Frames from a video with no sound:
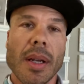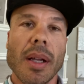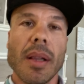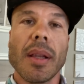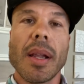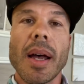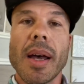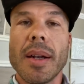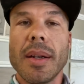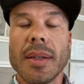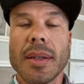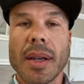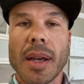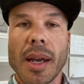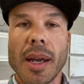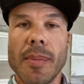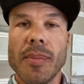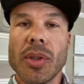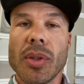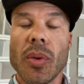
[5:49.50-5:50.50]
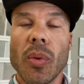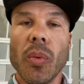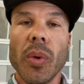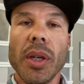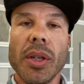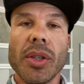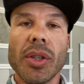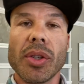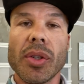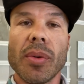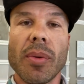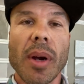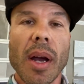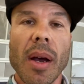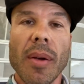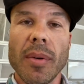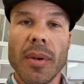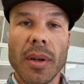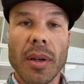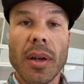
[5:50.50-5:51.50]
lot of times we just
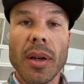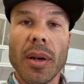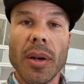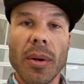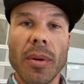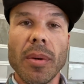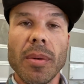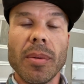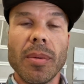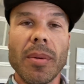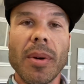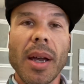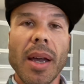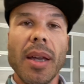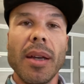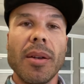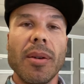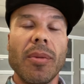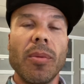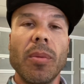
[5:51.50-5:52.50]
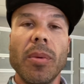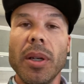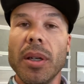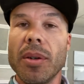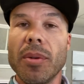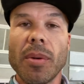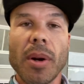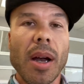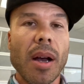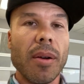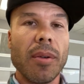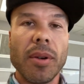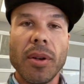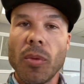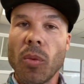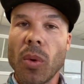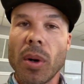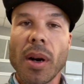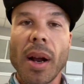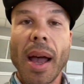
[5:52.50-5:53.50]
grout and go, right? We grout
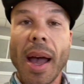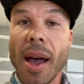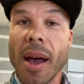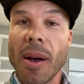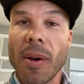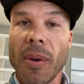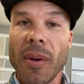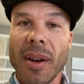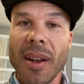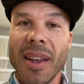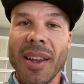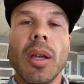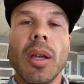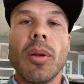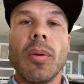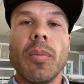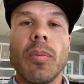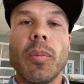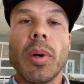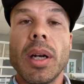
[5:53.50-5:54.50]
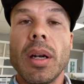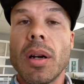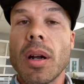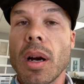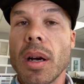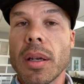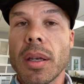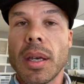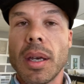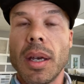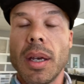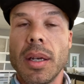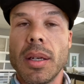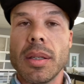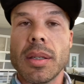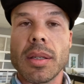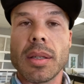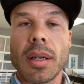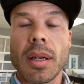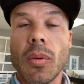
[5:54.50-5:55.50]
and we're out. But in our
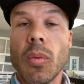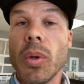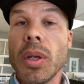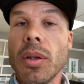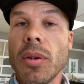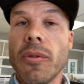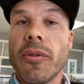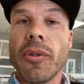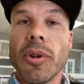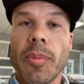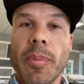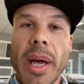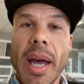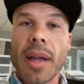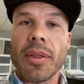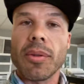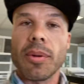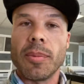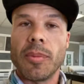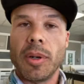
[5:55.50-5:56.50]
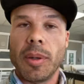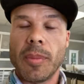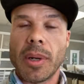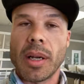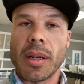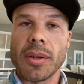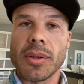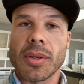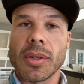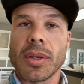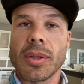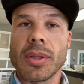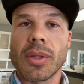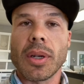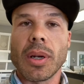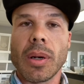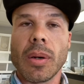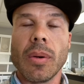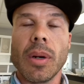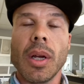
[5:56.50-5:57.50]
case, we do full bathroom remodels.
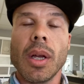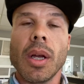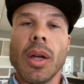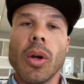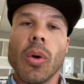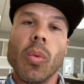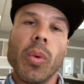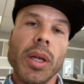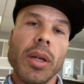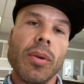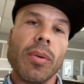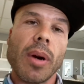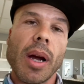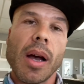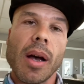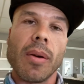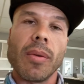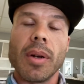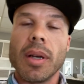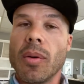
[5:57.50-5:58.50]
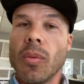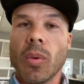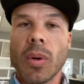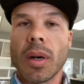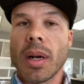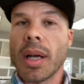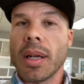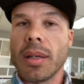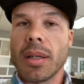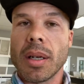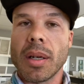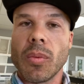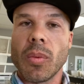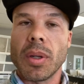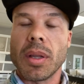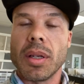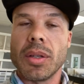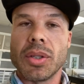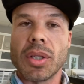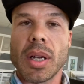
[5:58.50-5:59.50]
So we grout and we're not done with
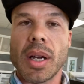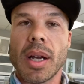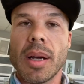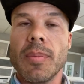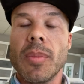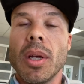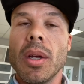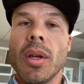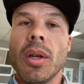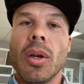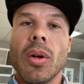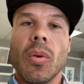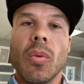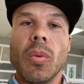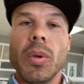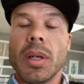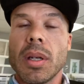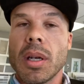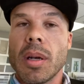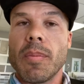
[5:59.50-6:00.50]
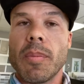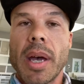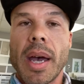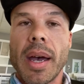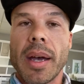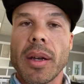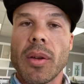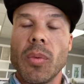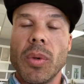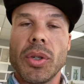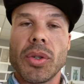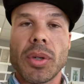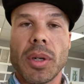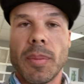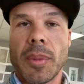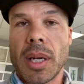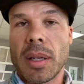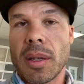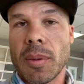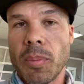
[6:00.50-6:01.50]
the job. We come back and we trim
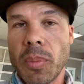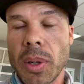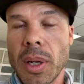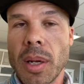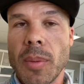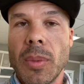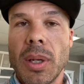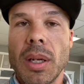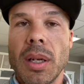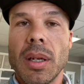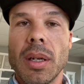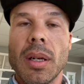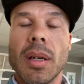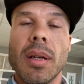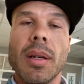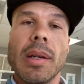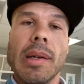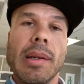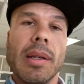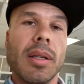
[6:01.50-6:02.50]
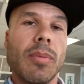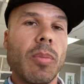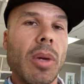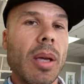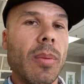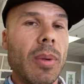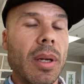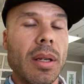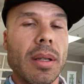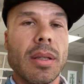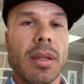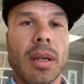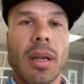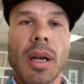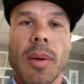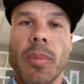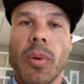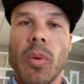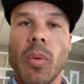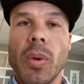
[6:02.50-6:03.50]
out the plumbing. Maybe it's a
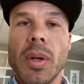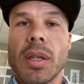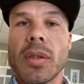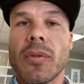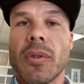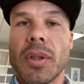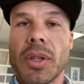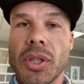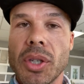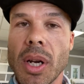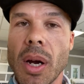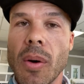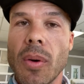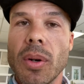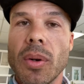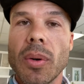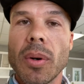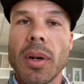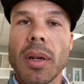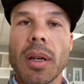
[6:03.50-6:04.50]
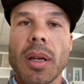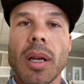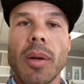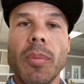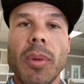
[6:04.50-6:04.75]
couple weeks for the shower door to come